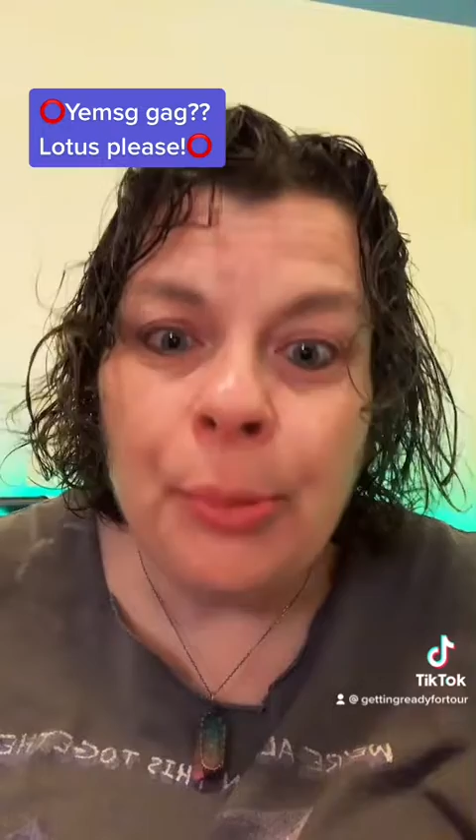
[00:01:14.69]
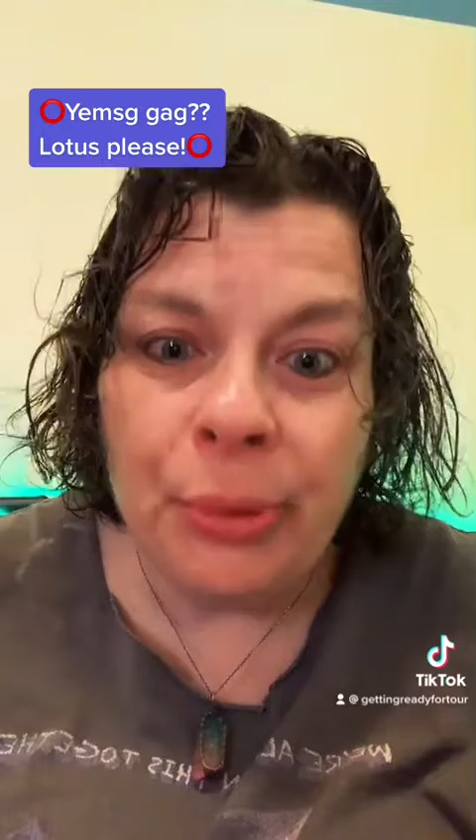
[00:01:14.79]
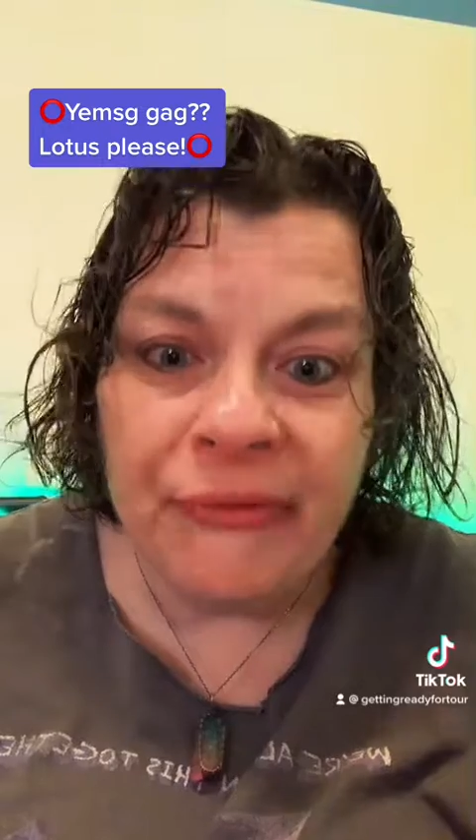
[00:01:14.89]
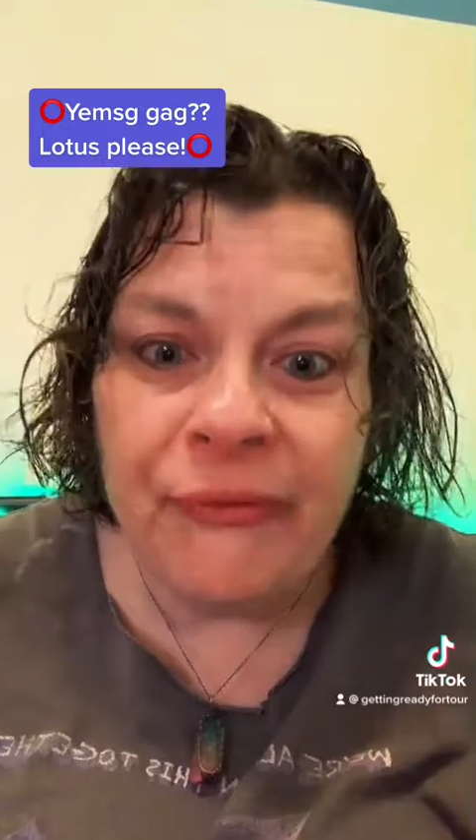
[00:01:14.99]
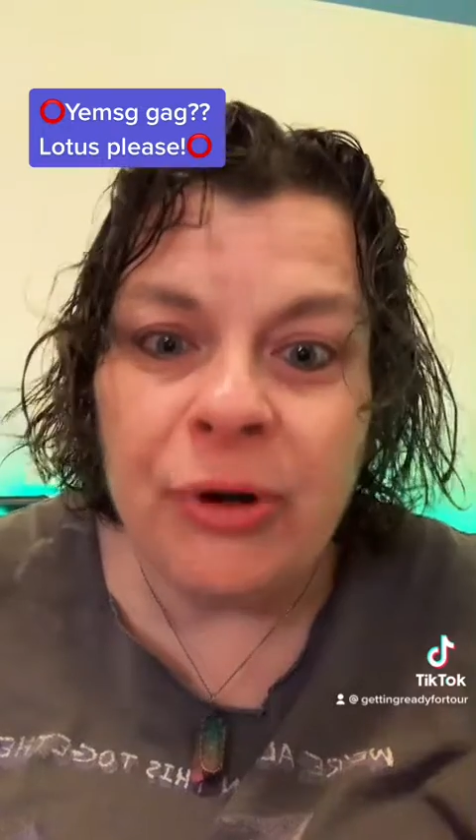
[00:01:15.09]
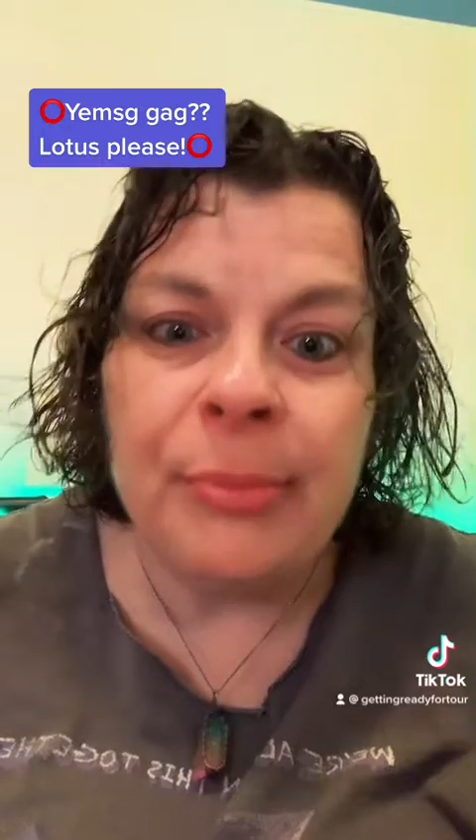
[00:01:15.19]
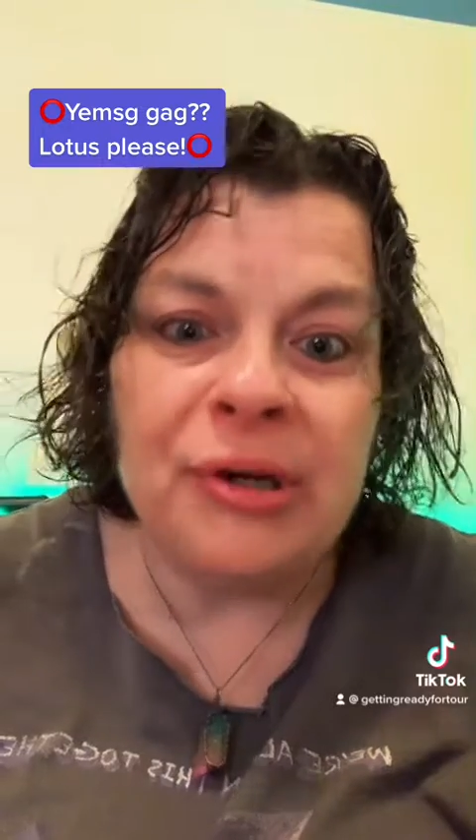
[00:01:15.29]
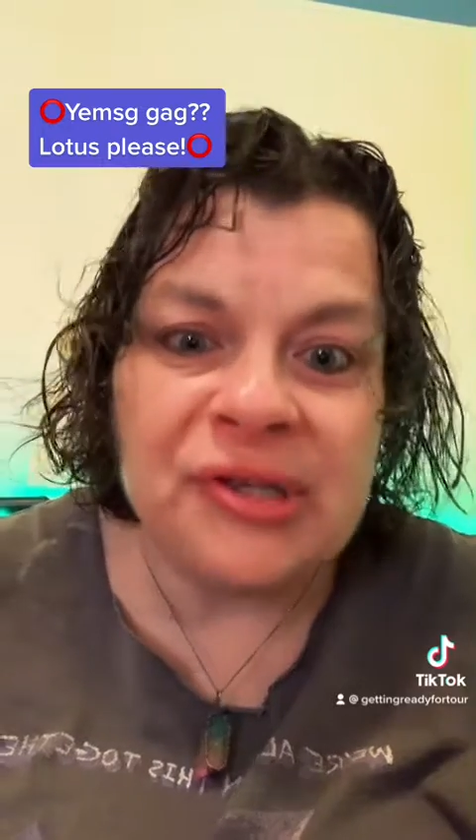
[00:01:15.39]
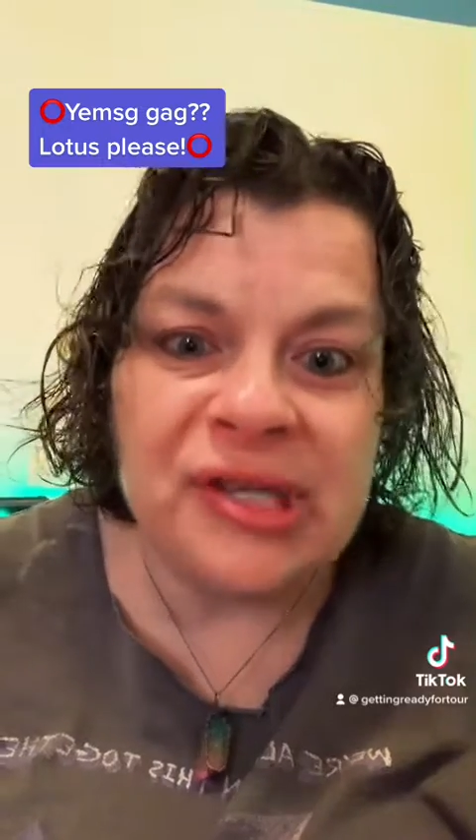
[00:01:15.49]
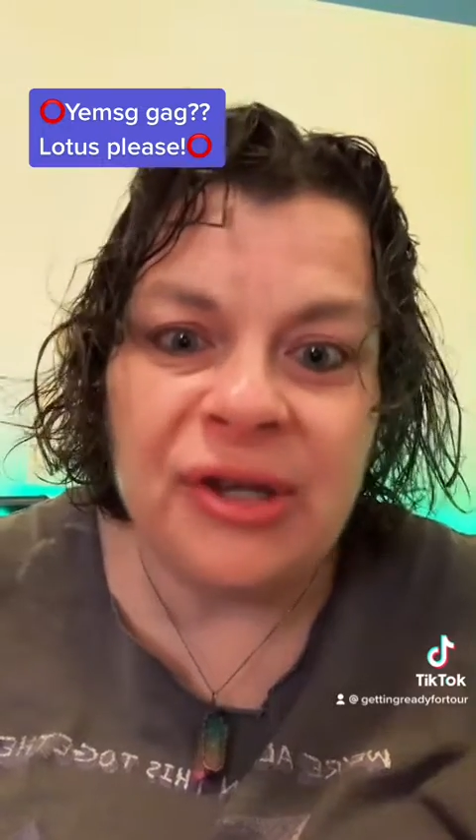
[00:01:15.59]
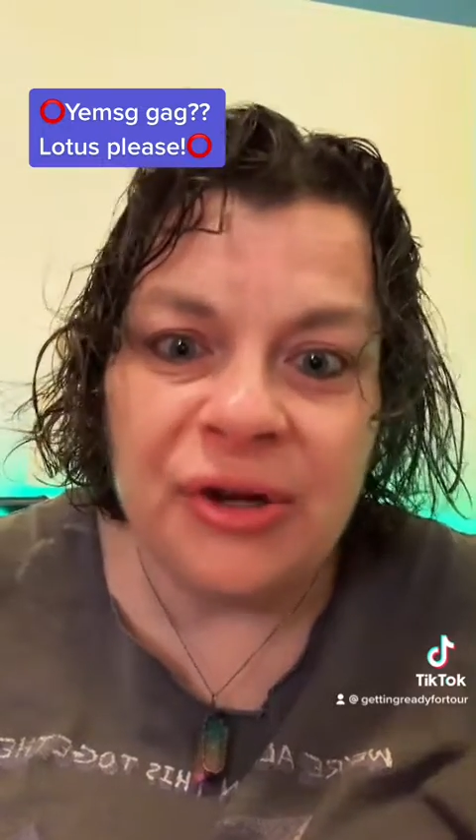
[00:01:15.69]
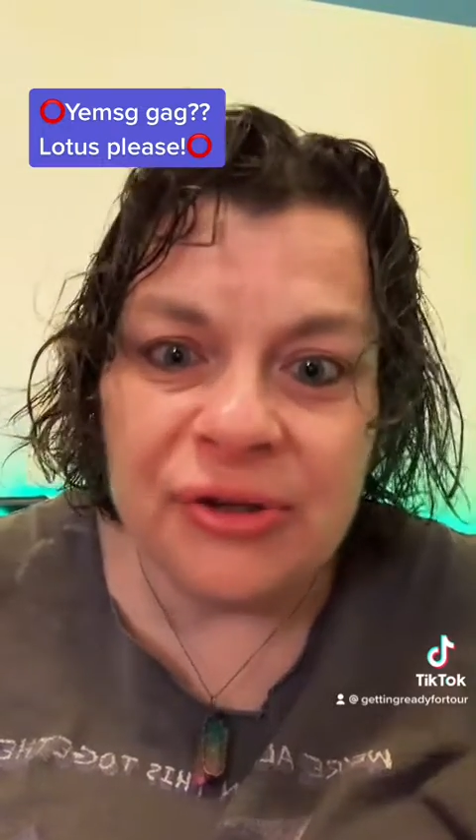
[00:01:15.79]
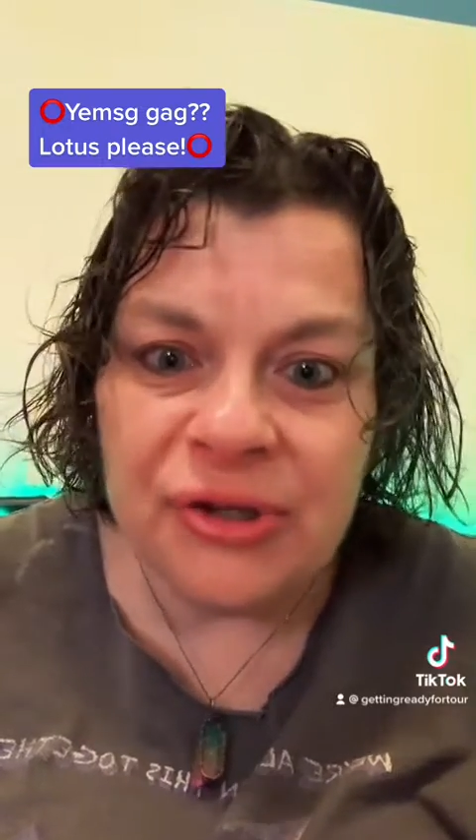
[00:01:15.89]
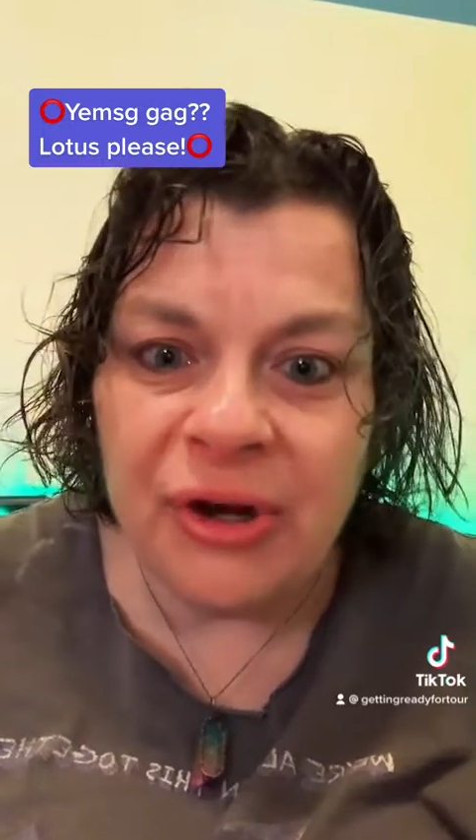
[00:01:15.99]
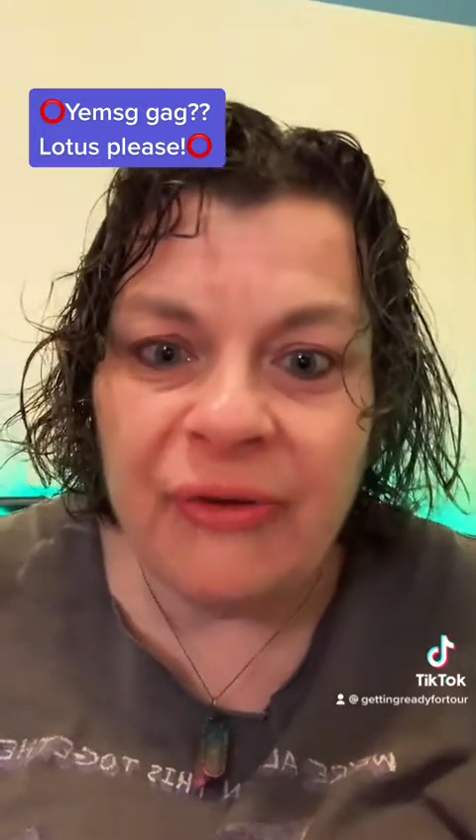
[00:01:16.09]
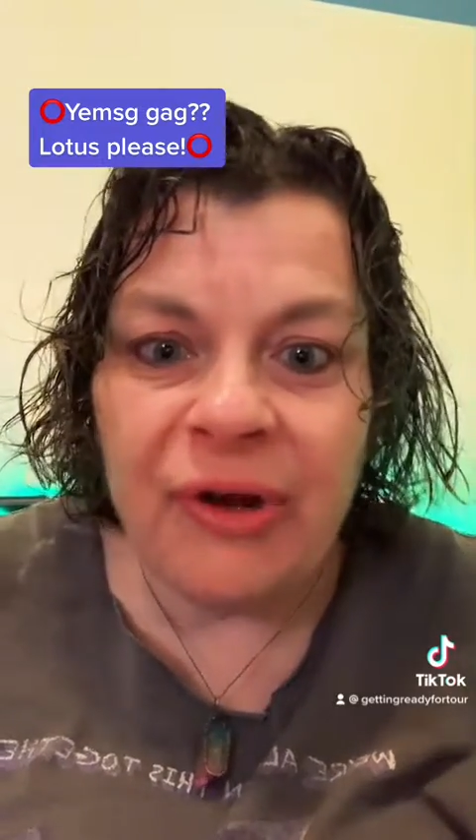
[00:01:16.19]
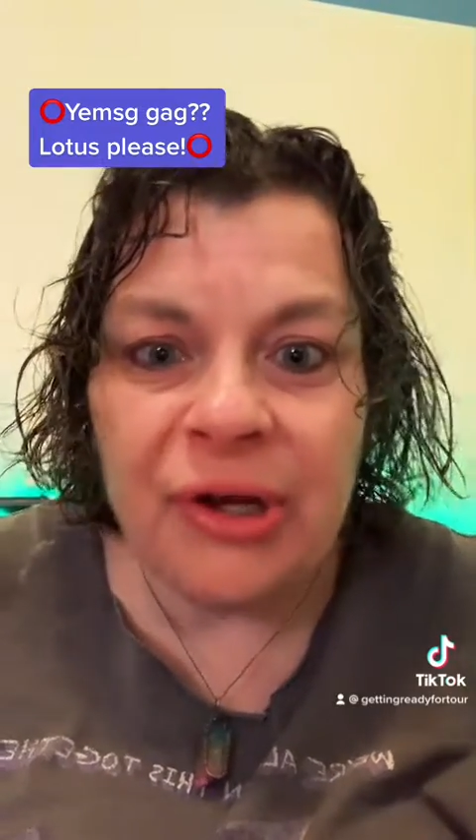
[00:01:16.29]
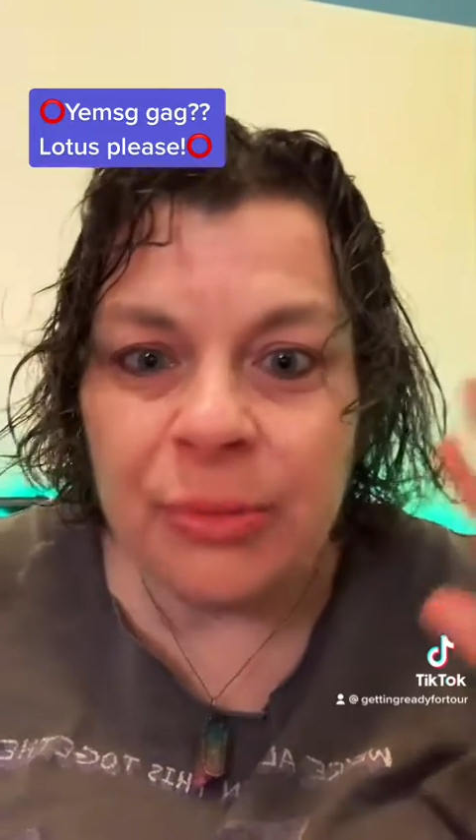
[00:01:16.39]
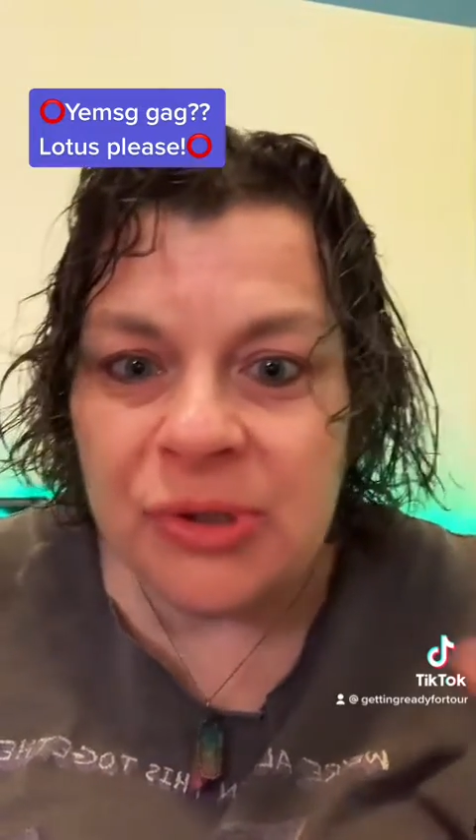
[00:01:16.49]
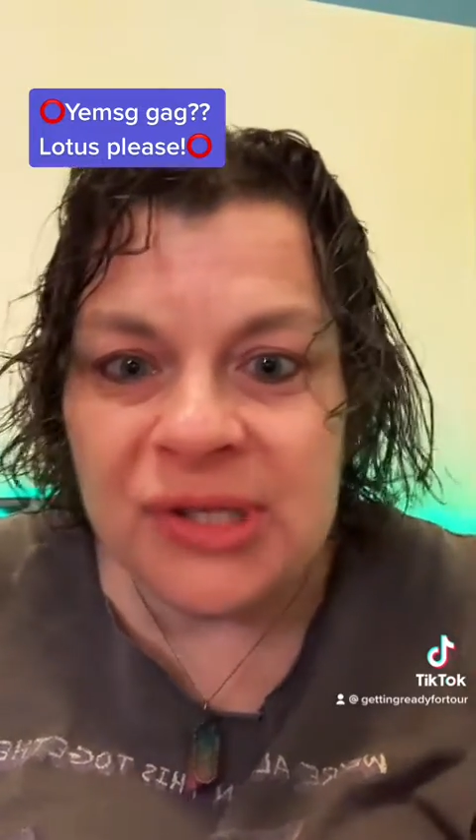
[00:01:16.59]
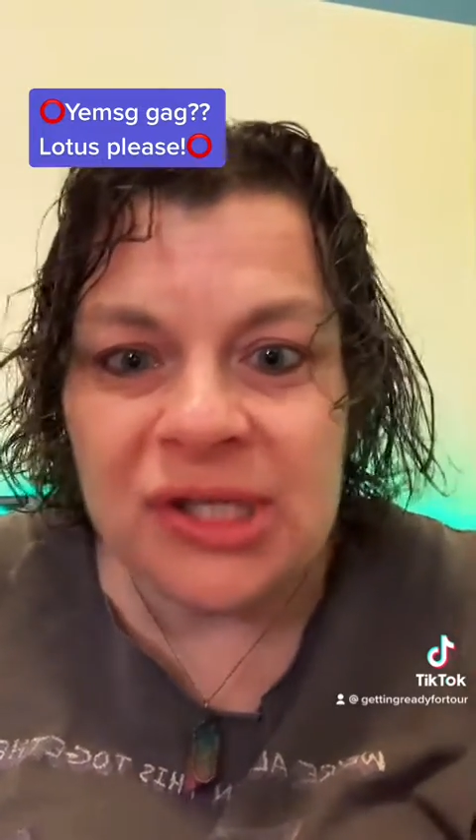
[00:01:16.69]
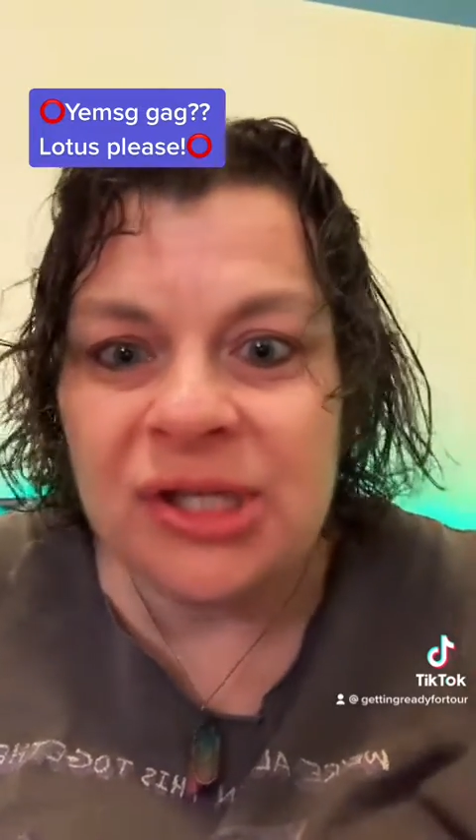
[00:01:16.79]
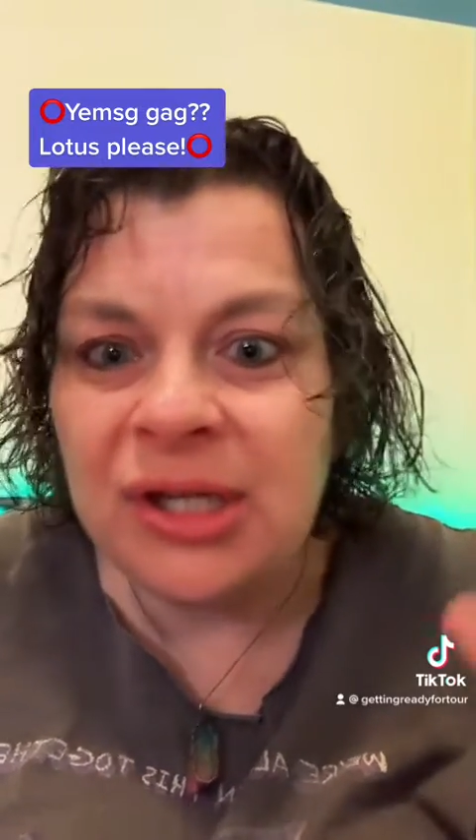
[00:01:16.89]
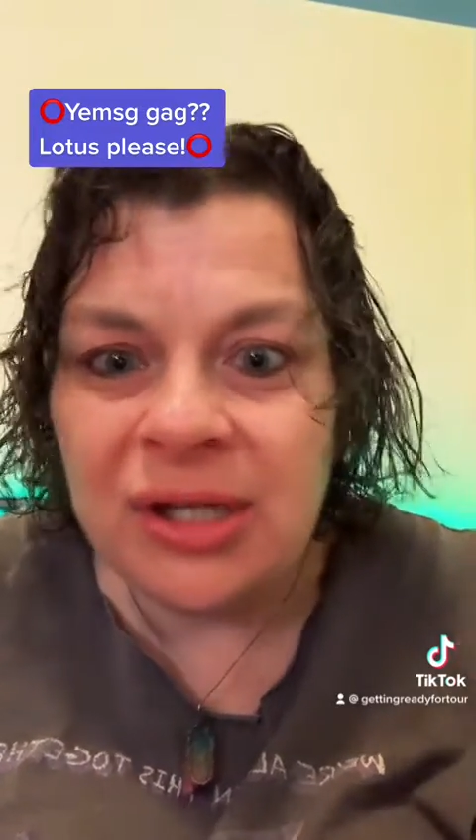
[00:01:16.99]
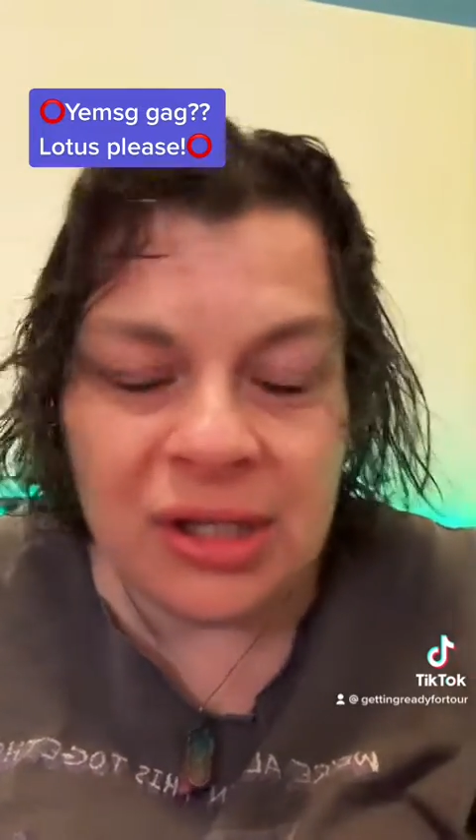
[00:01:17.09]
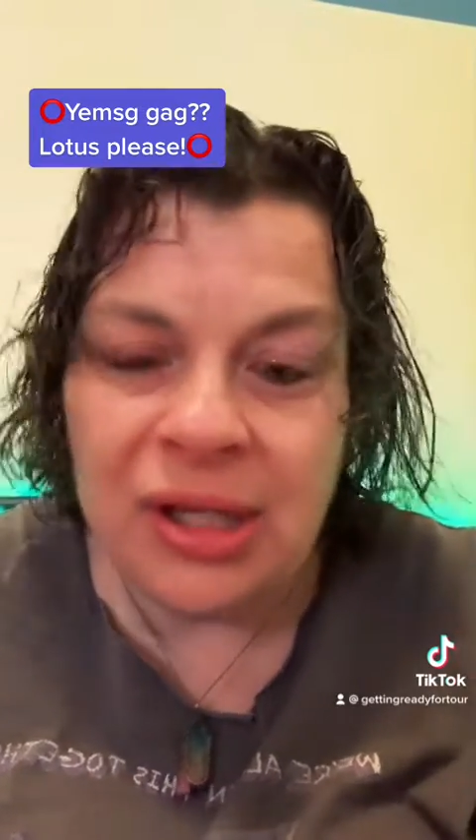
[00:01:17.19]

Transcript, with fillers: performer singer songwriter musician